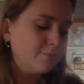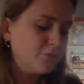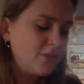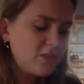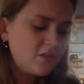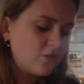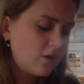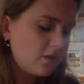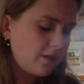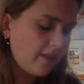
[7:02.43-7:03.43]
She just
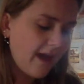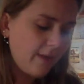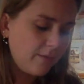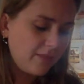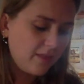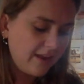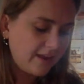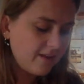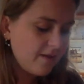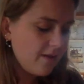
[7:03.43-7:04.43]
struggled a lot with
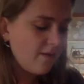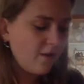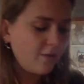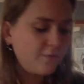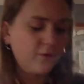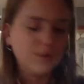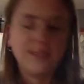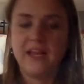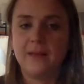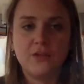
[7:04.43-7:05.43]

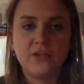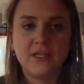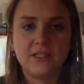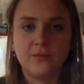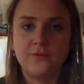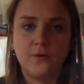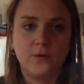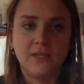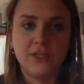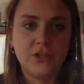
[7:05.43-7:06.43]
unfolding images of a
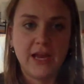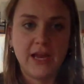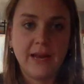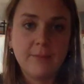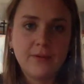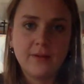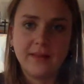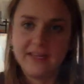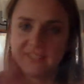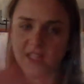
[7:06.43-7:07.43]
folded shape,
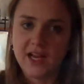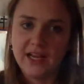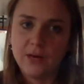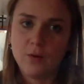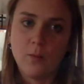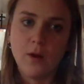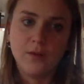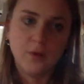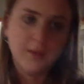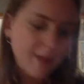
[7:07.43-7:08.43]
like deciding what one
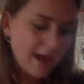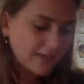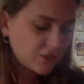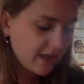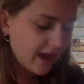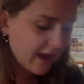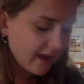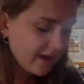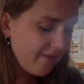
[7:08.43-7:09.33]
would match that,